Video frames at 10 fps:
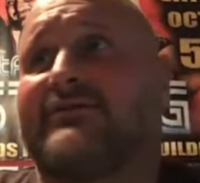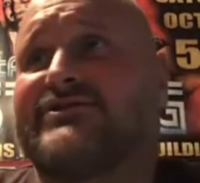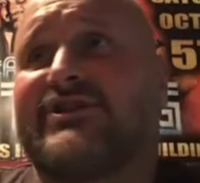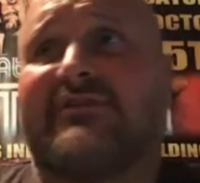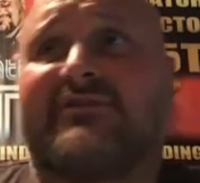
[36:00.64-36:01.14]

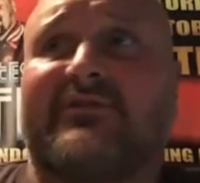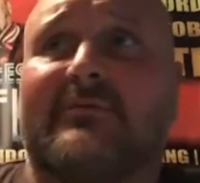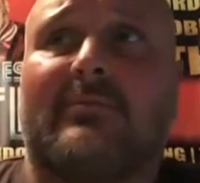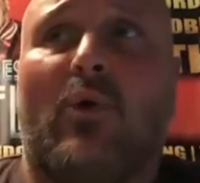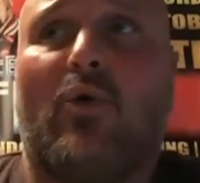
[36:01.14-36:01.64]
just
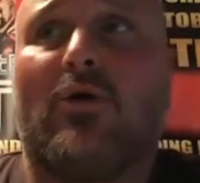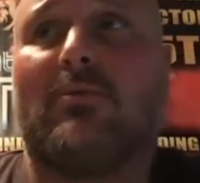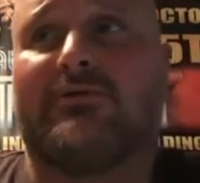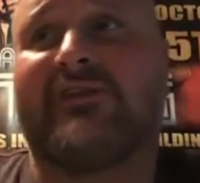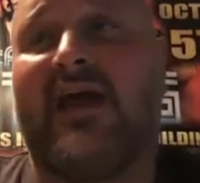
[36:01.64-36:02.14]
some
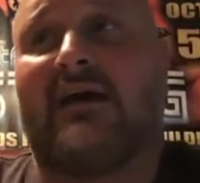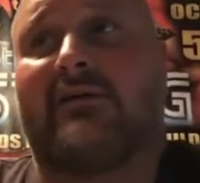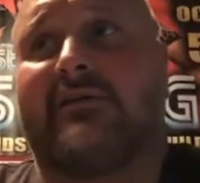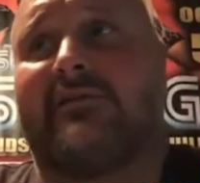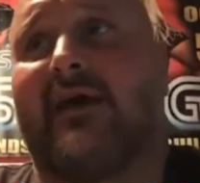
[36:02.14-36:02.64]
horrible
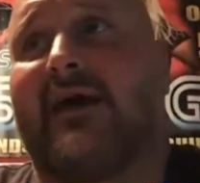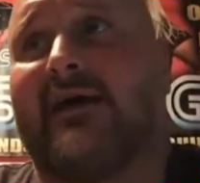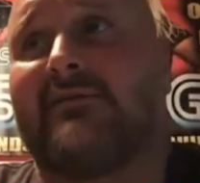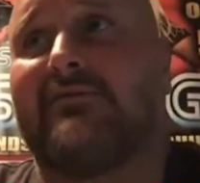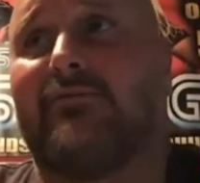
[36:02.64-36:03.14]
talent
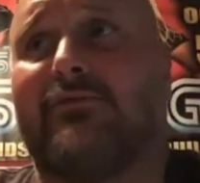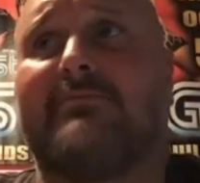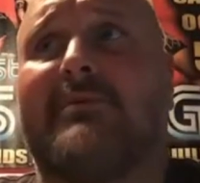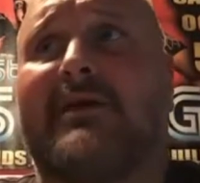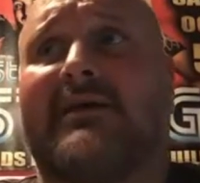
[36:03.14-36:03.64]
that would
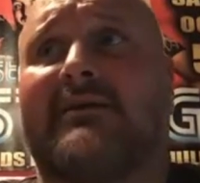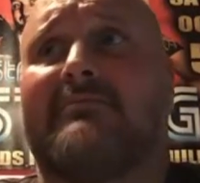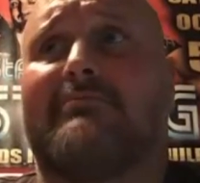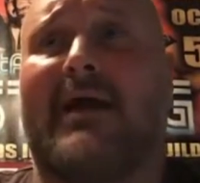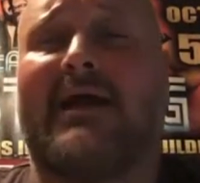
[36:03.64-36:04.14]
have
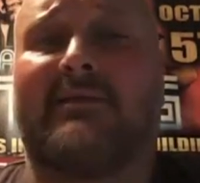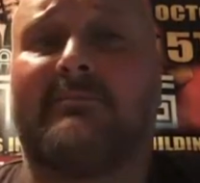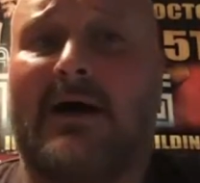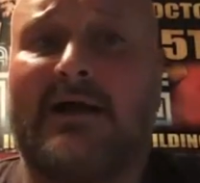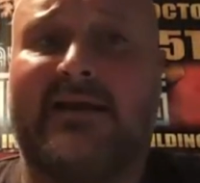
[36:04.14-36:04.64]
been back in
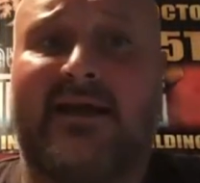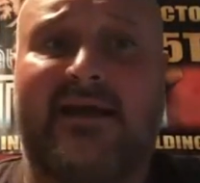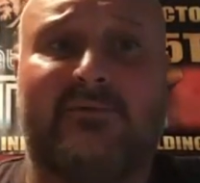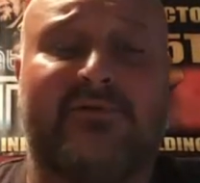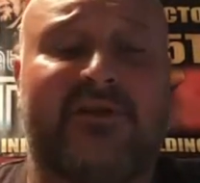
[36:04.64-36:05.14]
my
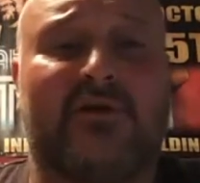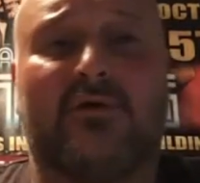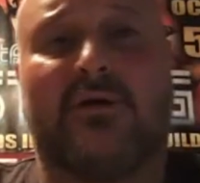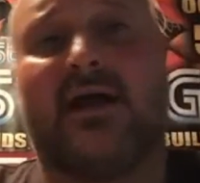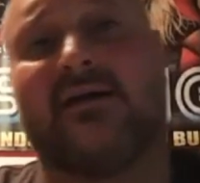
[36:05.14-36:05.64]
day with the
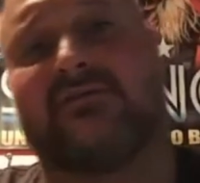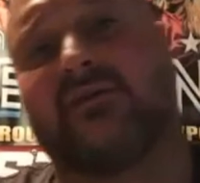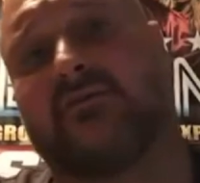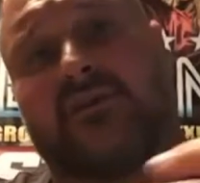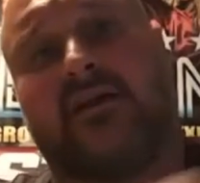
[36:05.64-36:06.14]
old guys and
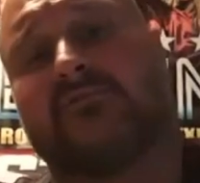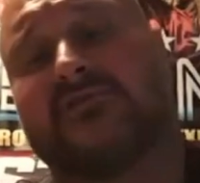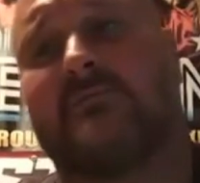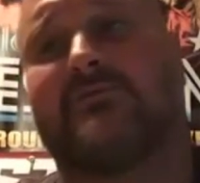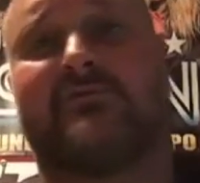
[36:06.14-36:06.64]
the old timers
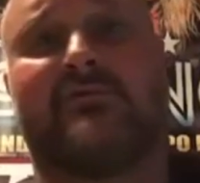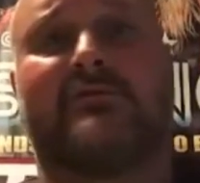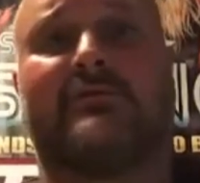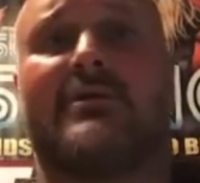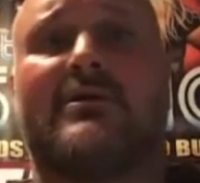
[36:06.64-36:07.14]
coming
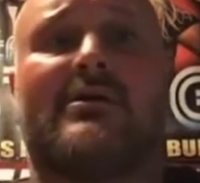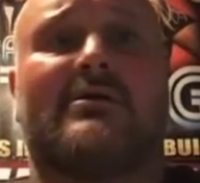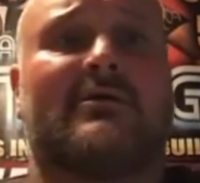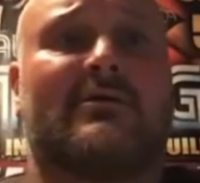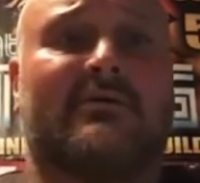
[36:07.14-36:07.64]
through.
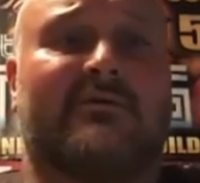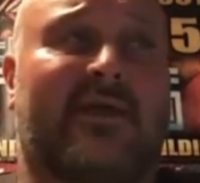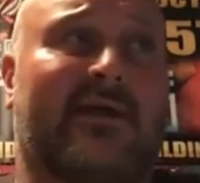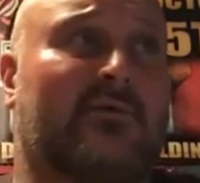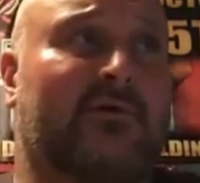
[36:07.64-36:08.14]

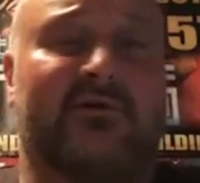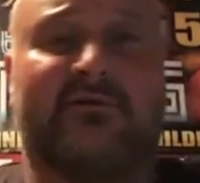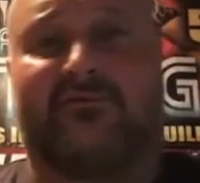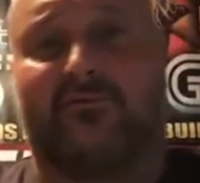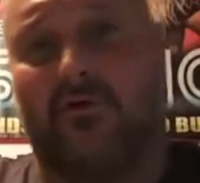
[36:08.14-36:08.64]
They would
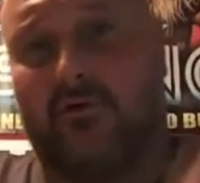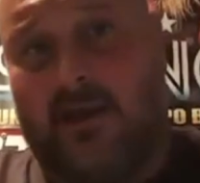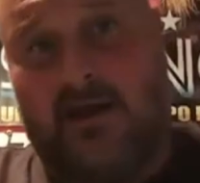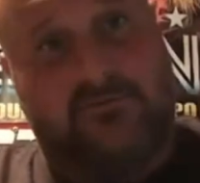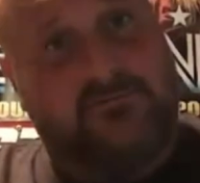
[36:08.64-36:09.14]
have thrown them
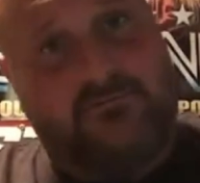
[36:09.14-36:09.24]
out,